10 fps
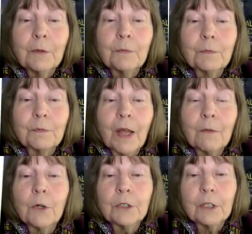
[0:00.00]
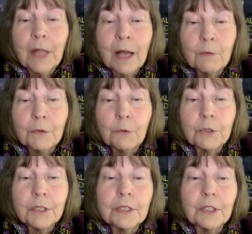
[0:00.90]
I worked a lot with
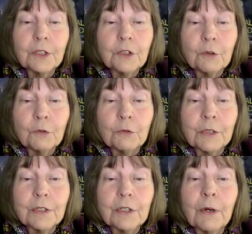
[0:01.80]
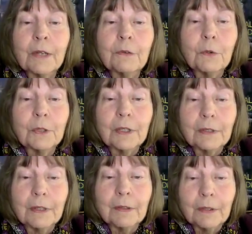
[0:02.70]
autistic children, so I thought
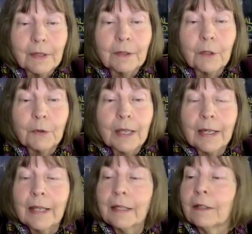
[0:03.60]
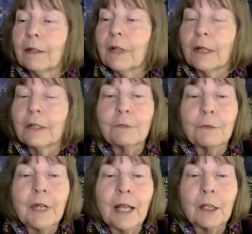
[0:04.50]
that that added a
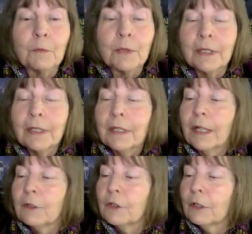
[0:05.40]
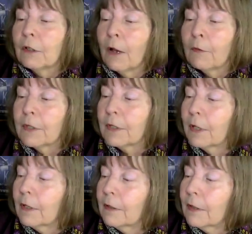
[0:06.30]
different element. And she loves
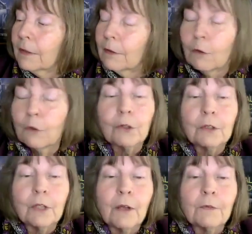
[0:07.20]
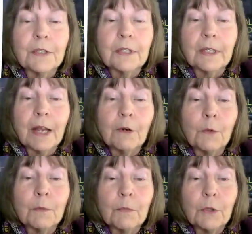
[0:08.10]
the little girl loves the
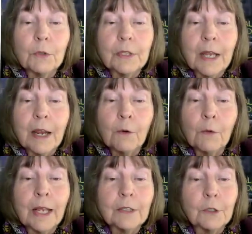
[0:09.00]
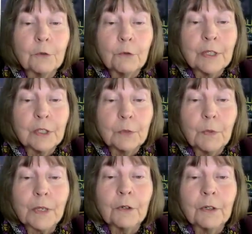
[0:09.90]
heroine because the heroine has a green
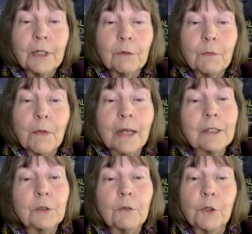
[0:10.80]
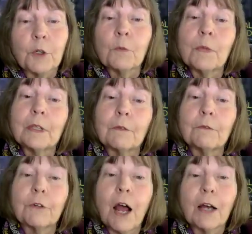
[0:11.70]
sweater and reminds her of Kermit the
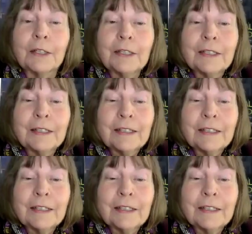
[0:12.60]
Frog.